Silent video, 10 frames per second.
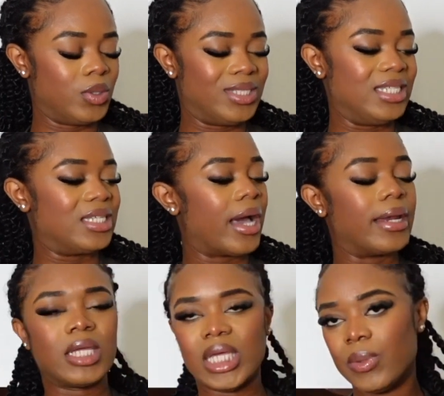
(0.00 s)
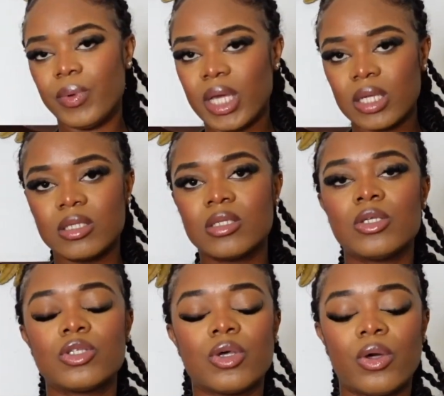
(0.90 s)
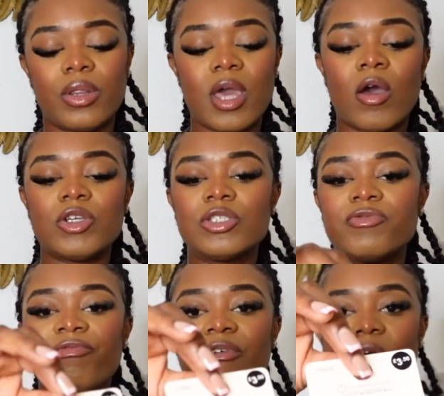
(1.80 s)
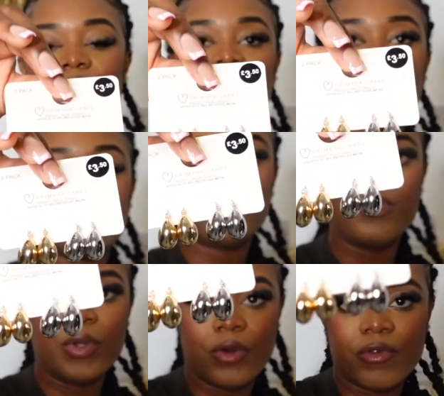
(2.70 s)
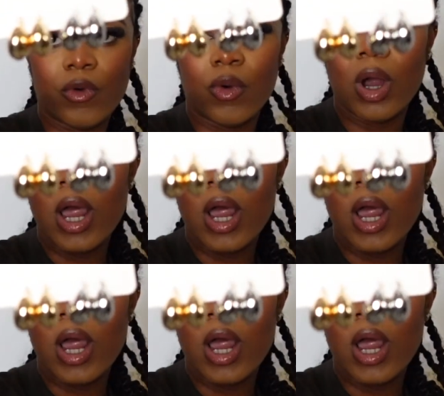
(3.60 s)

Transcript: designer earrings so they are just very very beautiful